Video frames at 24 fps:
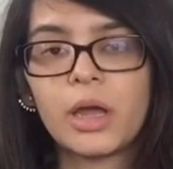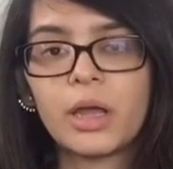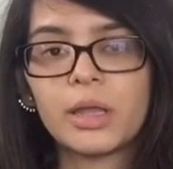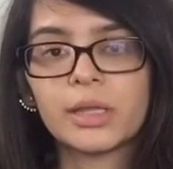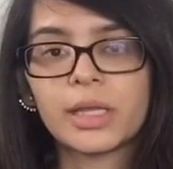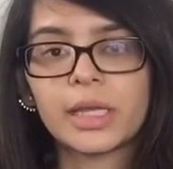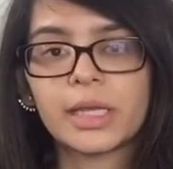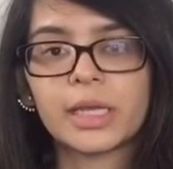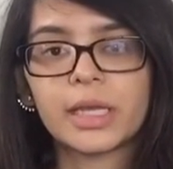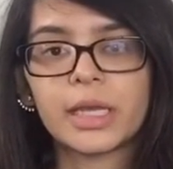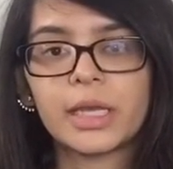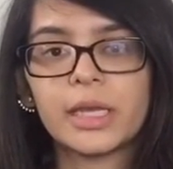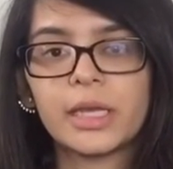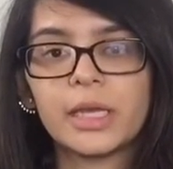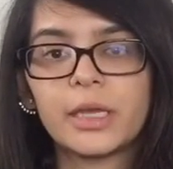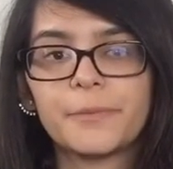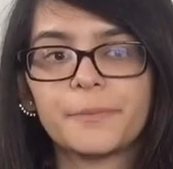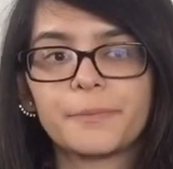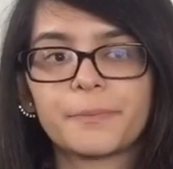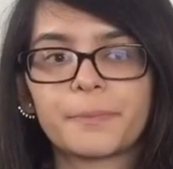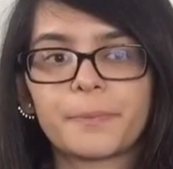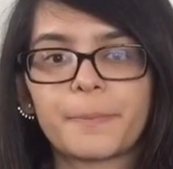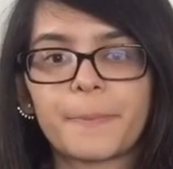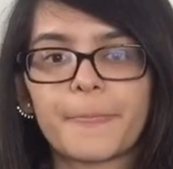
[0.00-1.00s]
like a
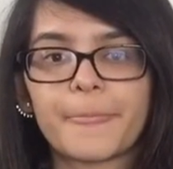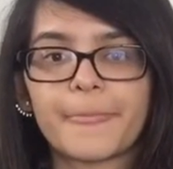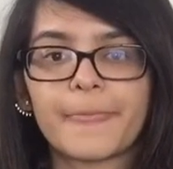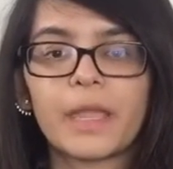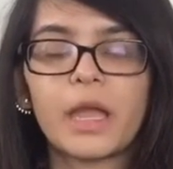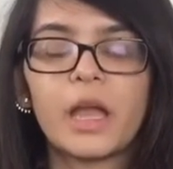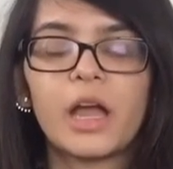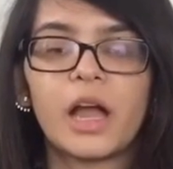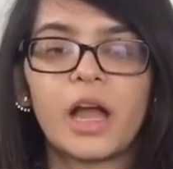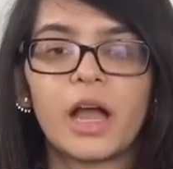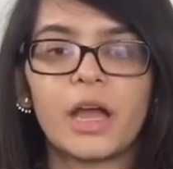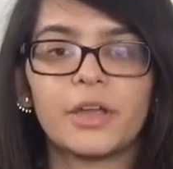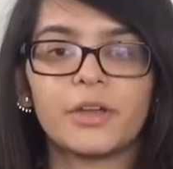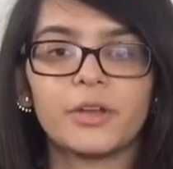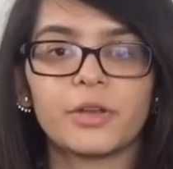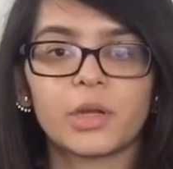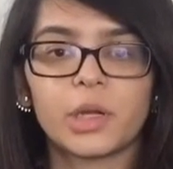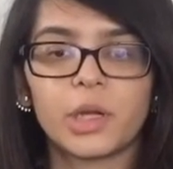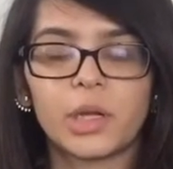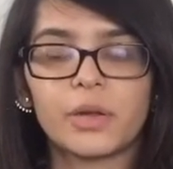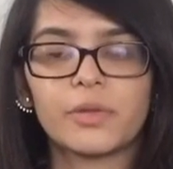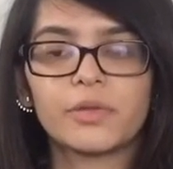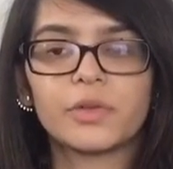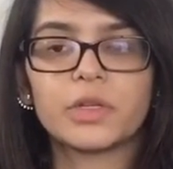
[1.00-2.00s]
higher
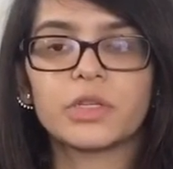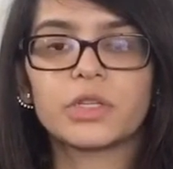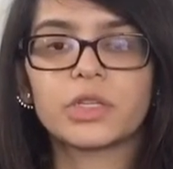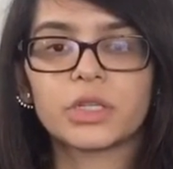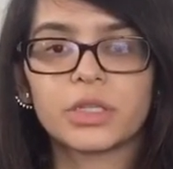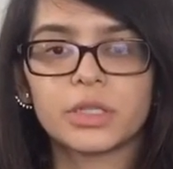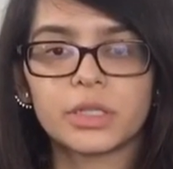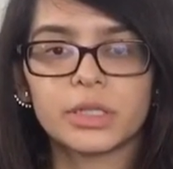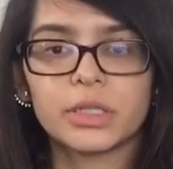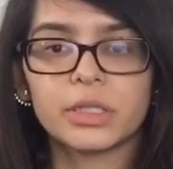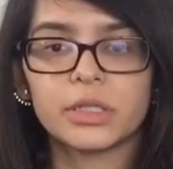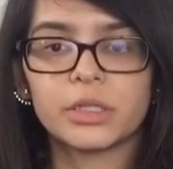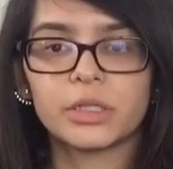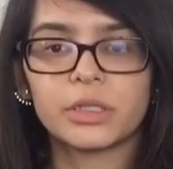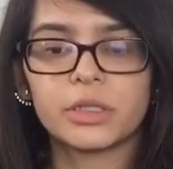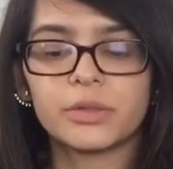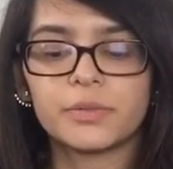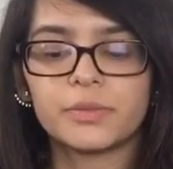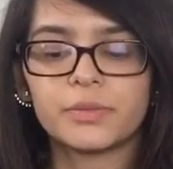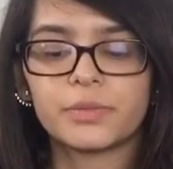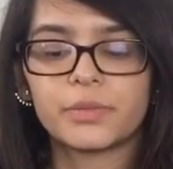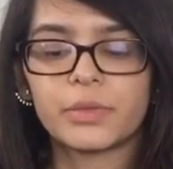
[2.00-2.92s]
coverage concealer,